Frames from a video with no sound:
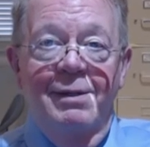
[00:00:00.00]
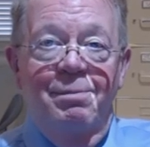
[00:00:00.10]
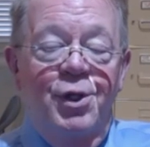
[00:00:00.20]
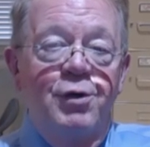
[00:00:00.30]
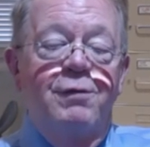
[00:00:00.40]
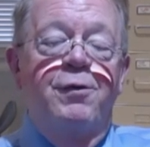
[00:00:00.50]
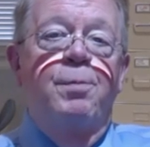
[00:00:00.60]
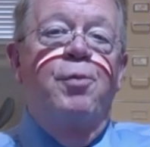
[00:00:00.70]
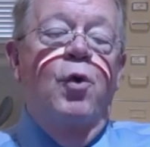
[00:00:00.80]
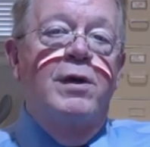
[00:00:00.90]
the
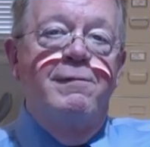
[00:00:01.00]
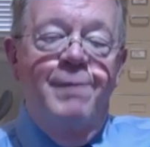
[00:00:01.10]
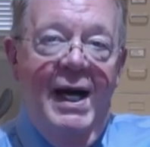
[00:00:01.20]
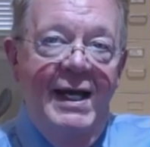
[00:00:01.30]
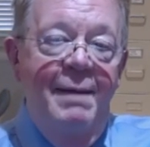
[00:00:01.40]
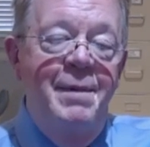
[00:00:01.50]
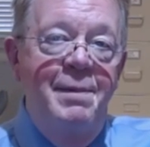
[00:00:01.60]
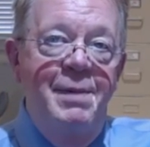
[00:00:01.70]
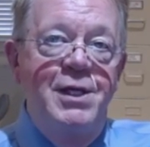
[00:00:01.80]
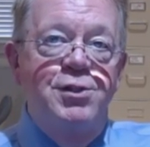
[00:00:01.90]
beautiful port of
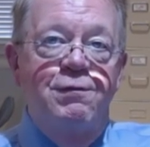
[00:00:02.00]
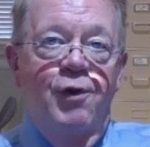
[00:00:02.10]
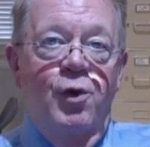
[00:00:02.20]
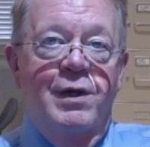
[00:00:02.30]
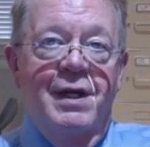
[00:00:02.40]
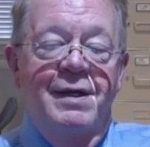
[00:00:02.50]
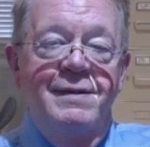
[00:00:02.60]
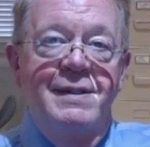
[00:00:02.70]
Miami Beach, Florida.